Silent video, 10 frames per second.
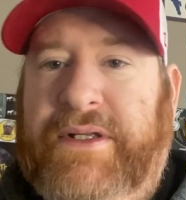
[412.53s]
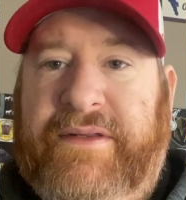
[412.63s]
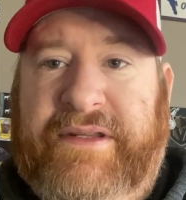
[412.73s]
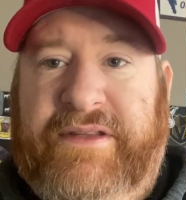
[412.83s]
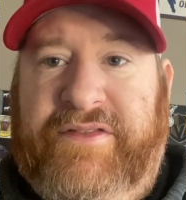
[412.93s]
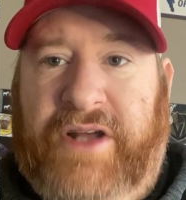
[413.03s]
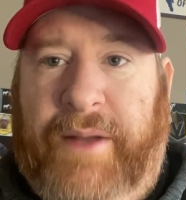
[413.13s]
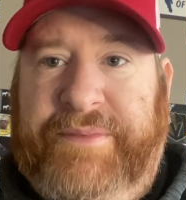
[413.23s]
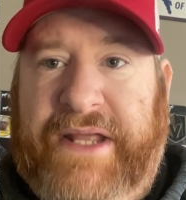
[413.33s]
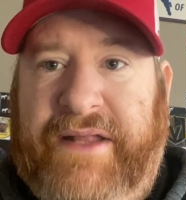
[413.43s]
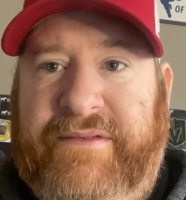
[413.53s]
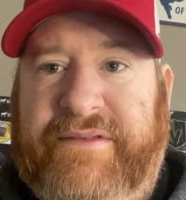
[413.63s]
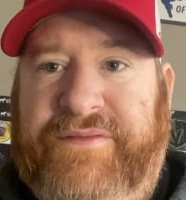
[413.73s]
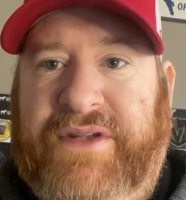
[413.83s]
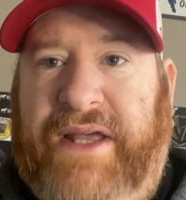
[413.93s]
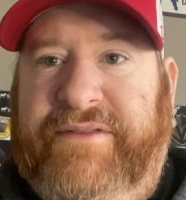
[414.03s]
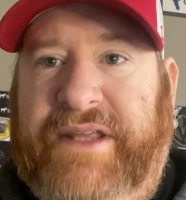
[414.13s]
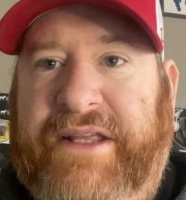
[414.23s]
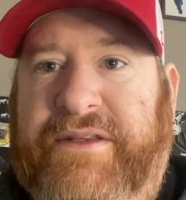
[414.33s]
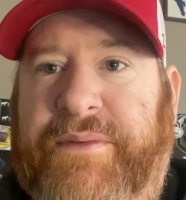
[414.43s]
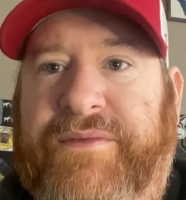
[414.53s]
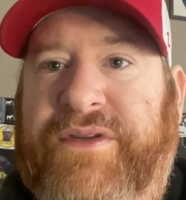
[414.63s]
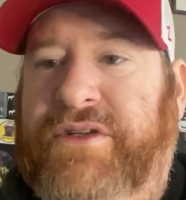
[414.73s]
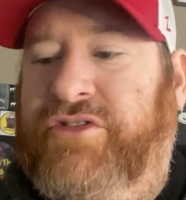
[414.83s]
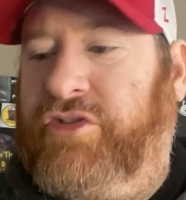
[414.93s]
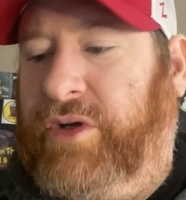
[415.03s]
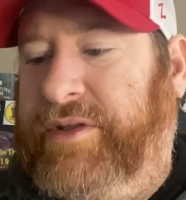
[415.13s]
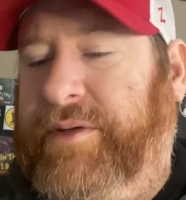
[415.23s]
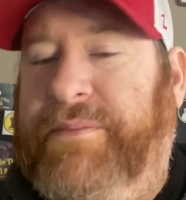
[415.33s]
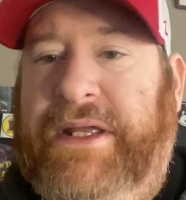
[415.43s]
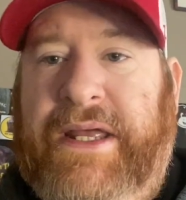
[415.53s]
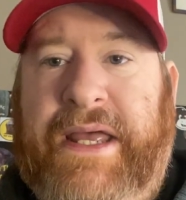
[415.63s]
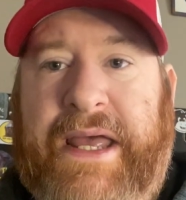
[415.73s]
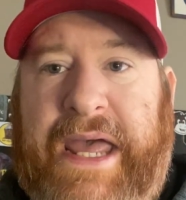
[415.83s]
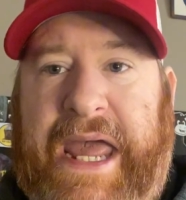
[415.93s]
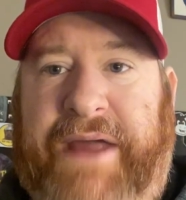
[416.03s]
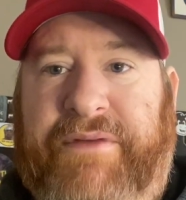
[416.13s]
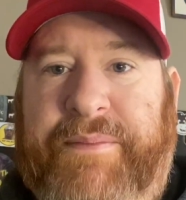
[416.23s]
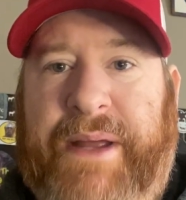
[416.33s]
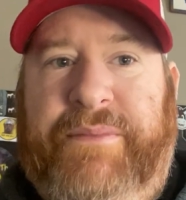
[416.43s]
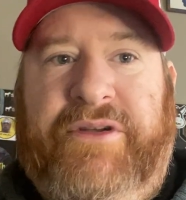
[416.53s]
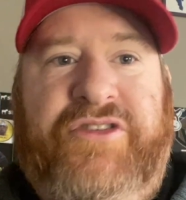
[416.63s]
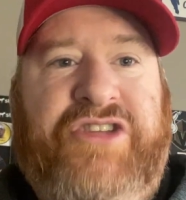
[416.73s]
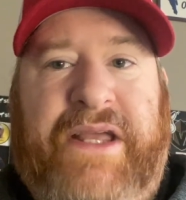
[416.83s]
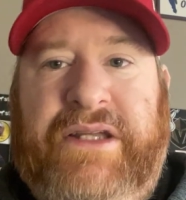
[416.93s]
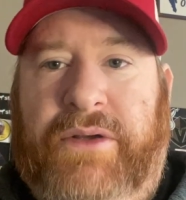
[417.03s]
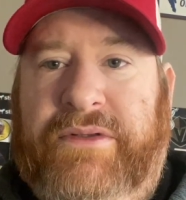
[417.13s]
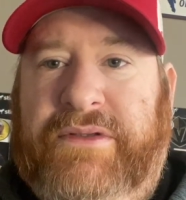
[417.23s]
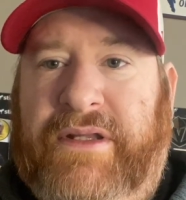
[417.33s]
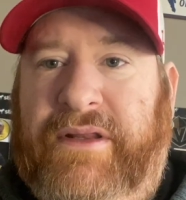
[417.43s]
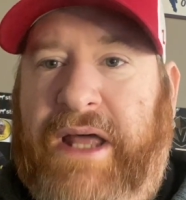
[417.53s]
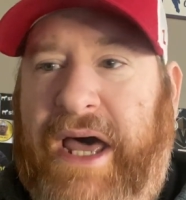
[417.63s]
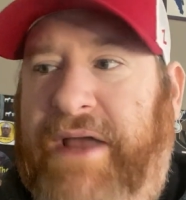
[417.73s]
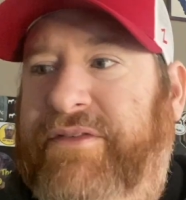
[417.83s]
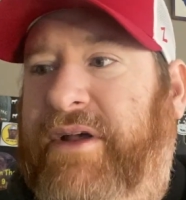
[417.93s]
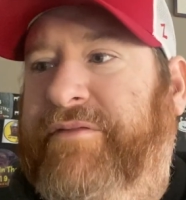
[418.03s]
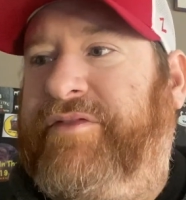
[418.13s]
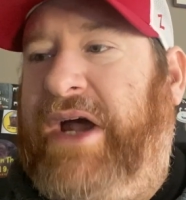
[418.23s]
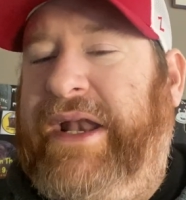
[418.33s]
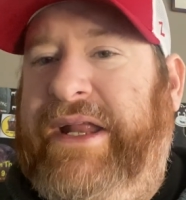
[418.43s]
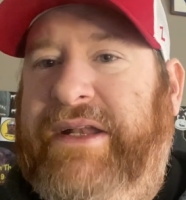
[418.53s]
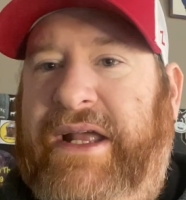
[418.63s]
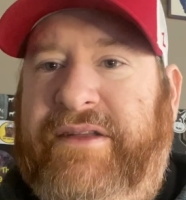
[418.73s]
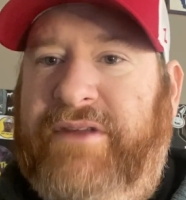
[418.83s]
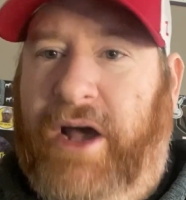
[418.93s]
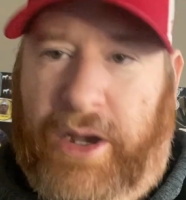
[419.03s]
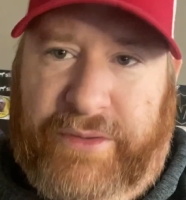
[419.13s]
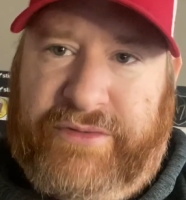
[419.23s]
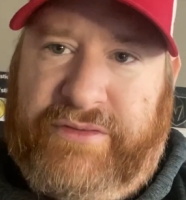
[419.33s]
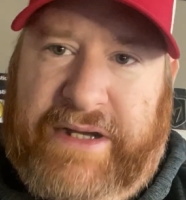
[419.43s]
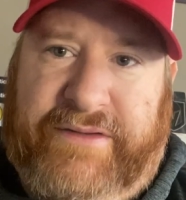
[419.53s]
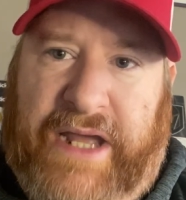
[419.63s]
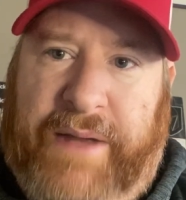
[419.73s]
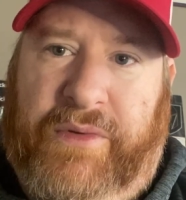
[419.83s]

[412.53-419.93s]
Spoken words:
these top 10s. If you guys like them, if you enjoy them. And remember to check out the lives on Friday nights. Always a great time